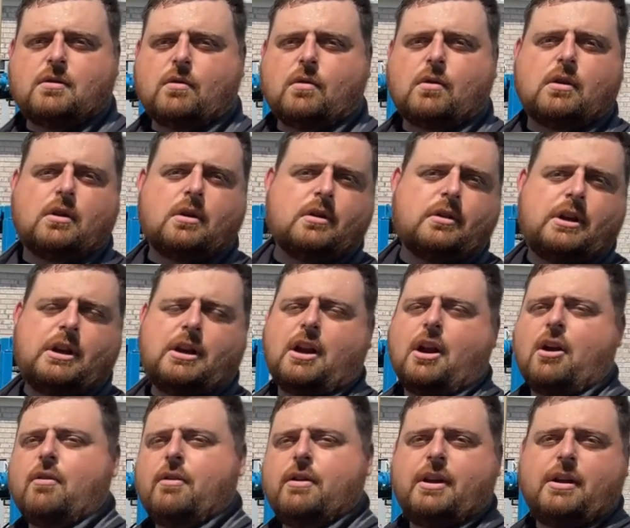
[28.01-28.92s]
or
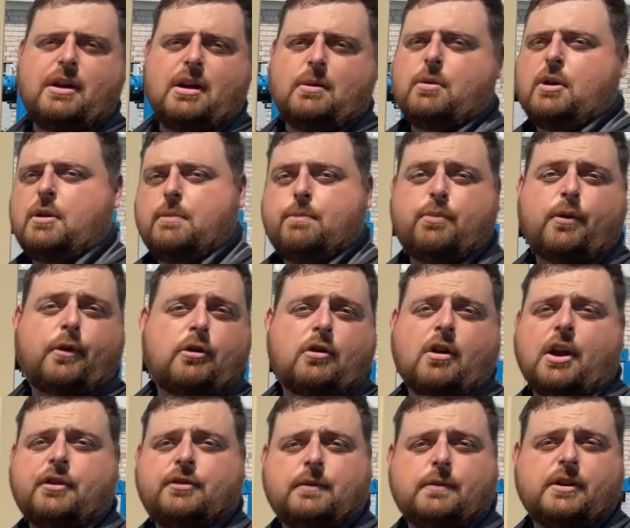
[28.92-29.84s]
it
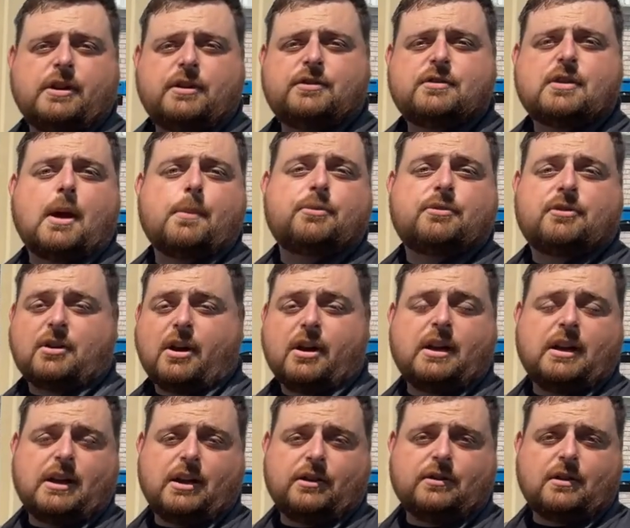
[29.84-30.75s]
progressively stops
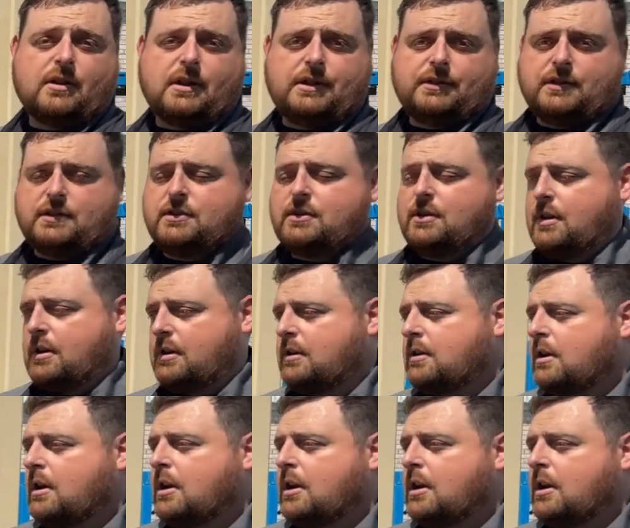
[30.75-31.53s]
sucking as good as it should.